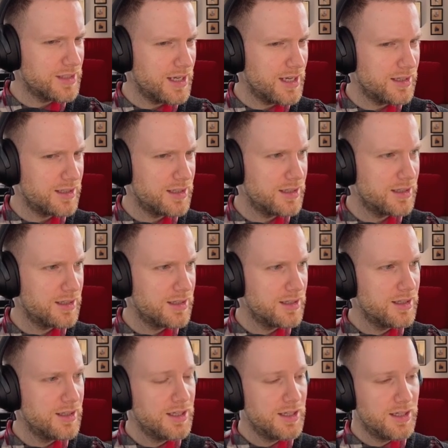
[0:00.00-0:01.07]
Yeah, yeah. That's right.
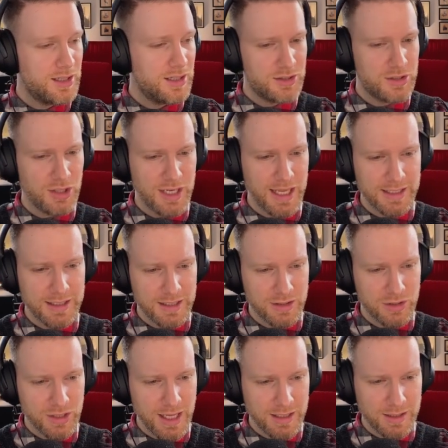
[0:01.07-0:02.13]
That's tonight right.
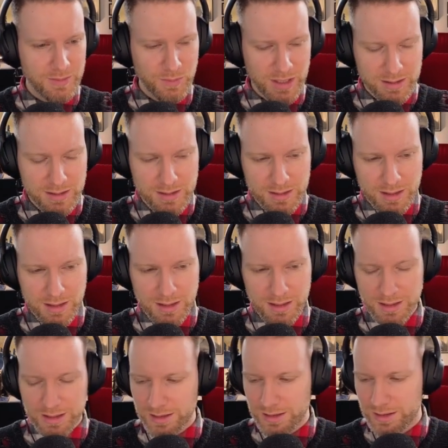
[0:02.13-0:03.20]
Tonight means
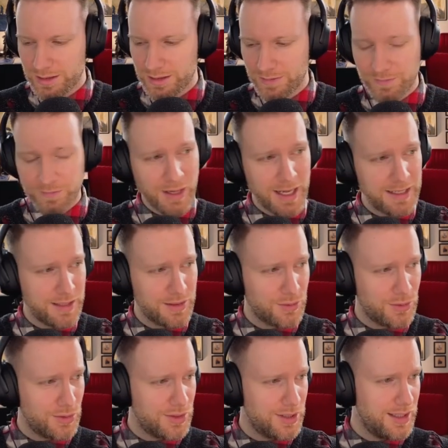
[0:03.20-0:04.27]
the uh, Friday
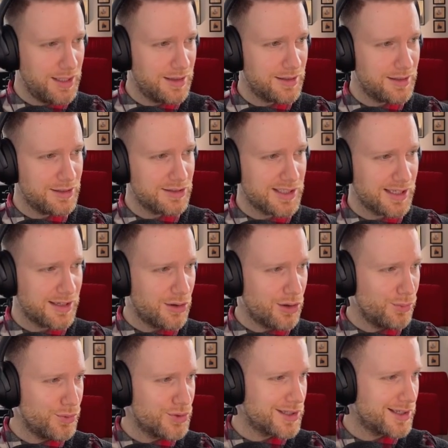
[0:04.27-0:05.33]
thirteenth. It's like
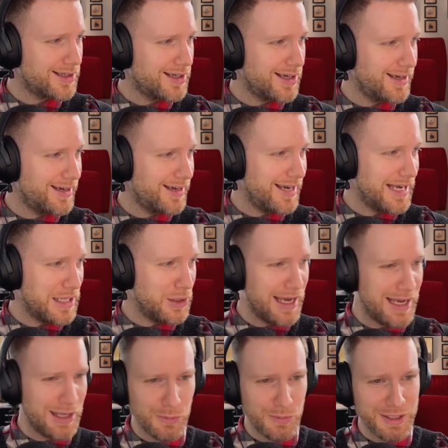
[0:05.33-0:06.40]
almost like a hell
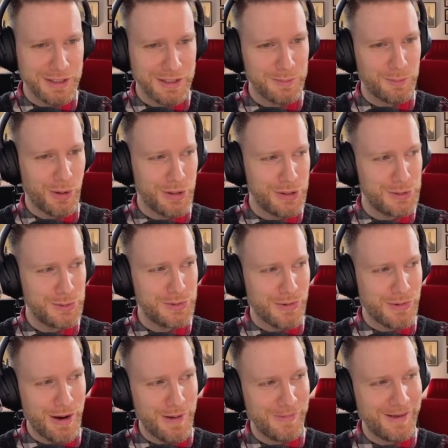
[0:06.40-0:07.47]
Halloween part two
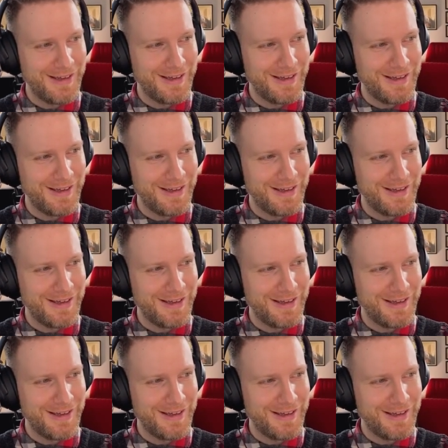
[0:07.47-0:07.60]
drop.